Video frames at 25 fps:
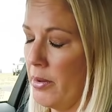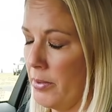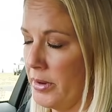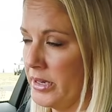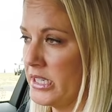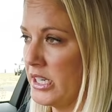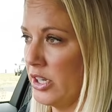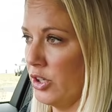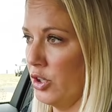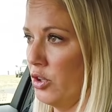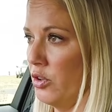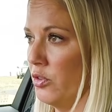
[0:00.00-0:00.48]
me
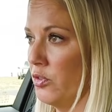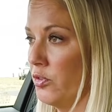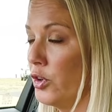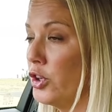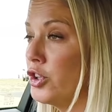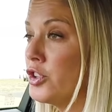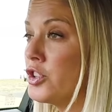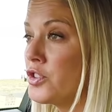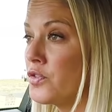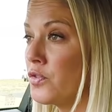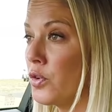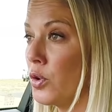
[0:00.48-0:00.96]
tell you,
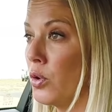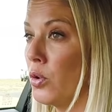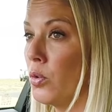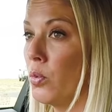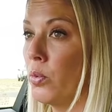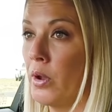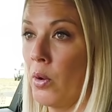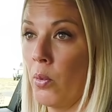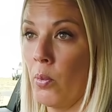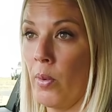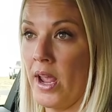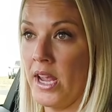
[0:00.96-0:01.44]
first of all,
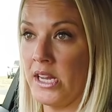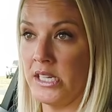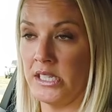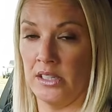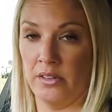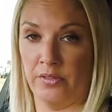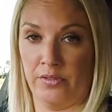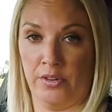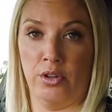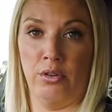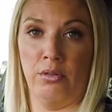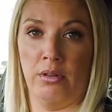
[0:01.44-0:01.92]
we're
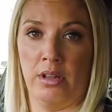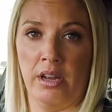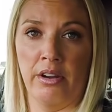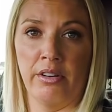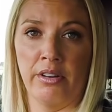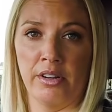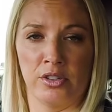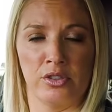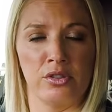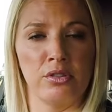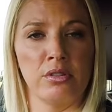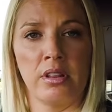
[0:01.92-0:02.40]
waiting for you here
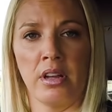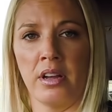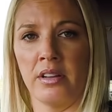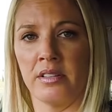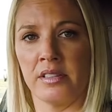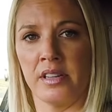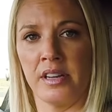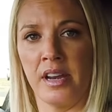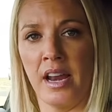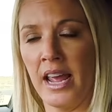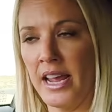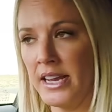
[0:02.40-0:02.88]
in
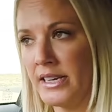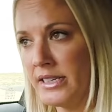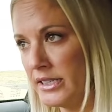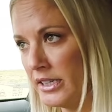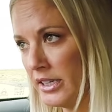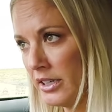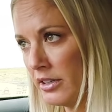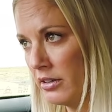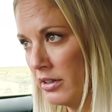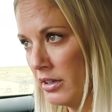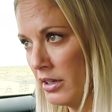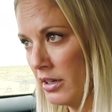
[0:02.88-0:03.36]

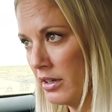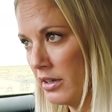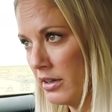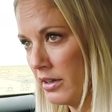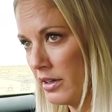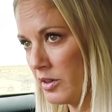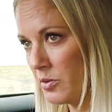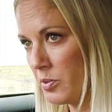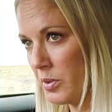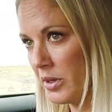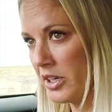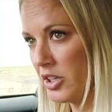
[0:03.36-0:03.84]
2018.
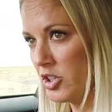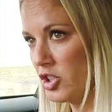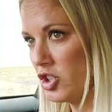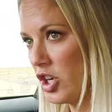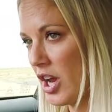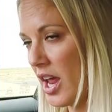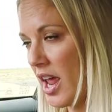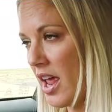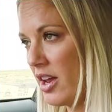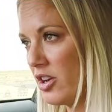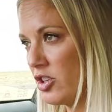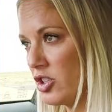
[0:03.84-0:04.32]
There's been a
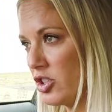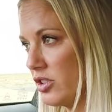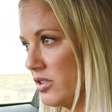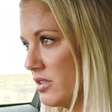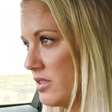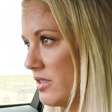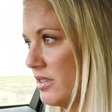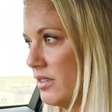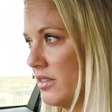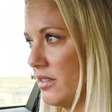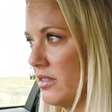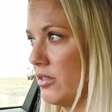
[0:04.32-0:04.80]
change
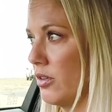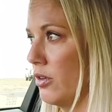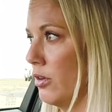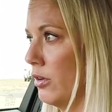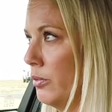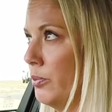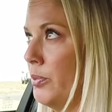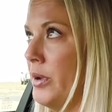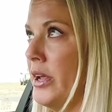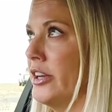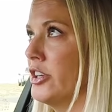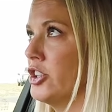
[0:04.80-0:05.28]
since
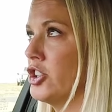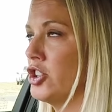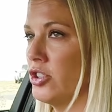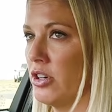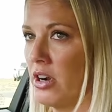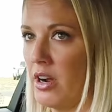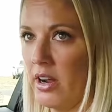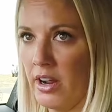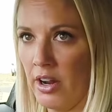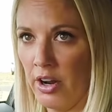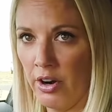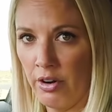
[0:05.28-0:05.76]
old Peter
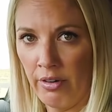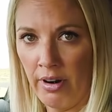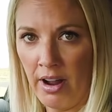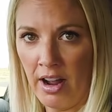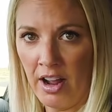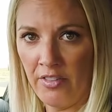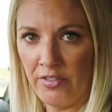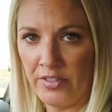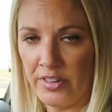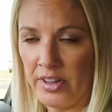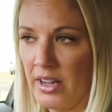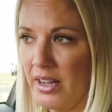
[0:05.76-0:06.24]
Schreier
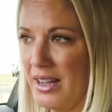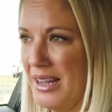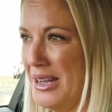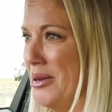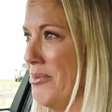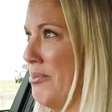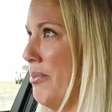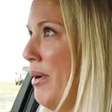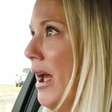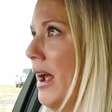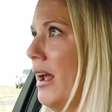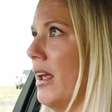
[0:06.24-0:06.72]
arrived
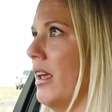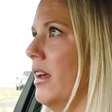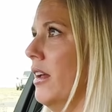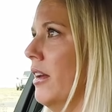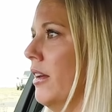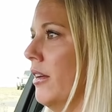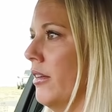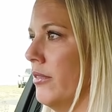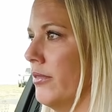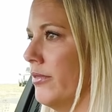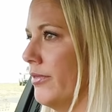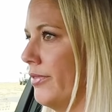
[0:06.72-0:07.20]
back
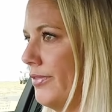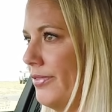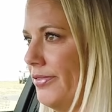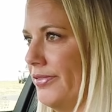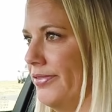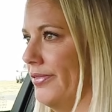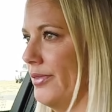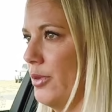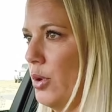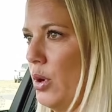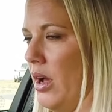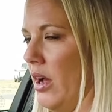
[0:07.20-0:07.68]
in
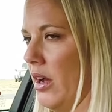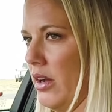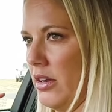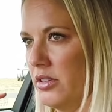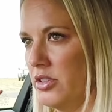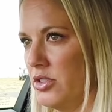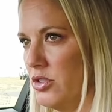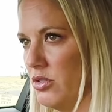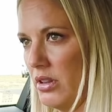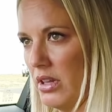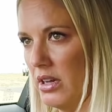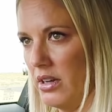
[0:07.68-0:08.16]

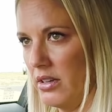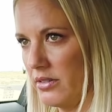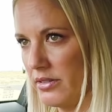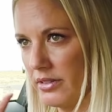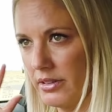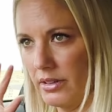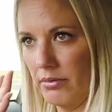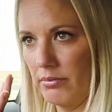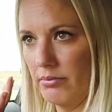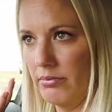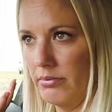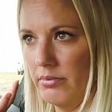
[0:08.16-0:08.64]

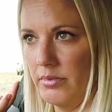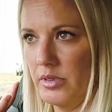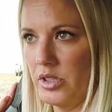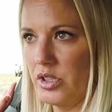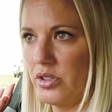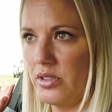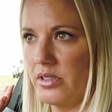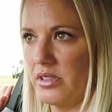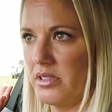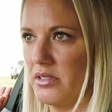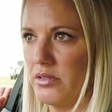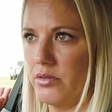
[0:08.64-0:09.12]
2000 and
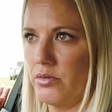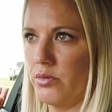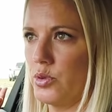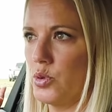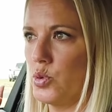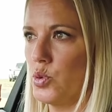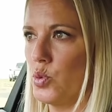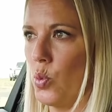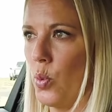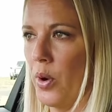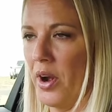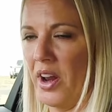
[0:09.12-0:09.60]

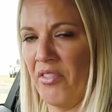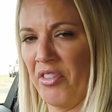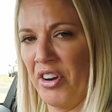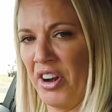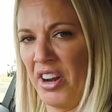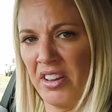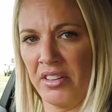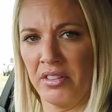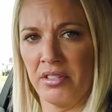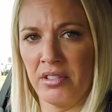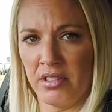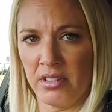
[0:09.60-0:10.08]
whatever
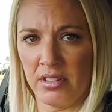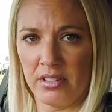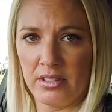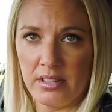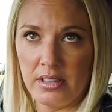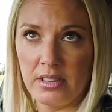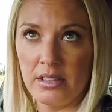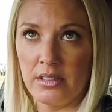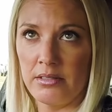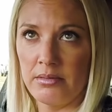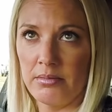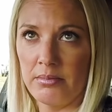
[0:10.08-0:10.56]
it is,
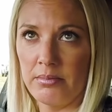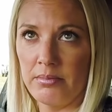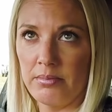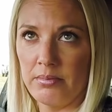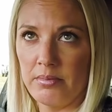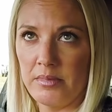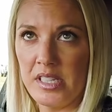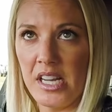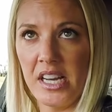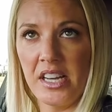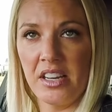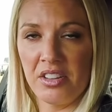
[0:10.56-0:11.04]

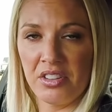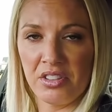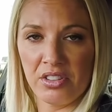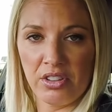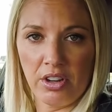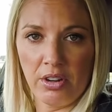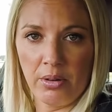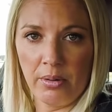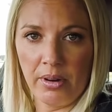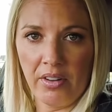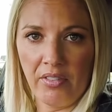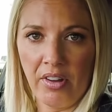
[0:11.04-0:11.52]
10 years
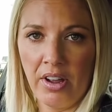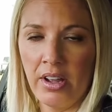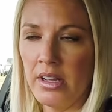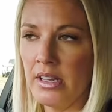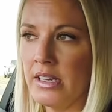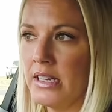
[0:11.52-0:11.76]
ago, whatever.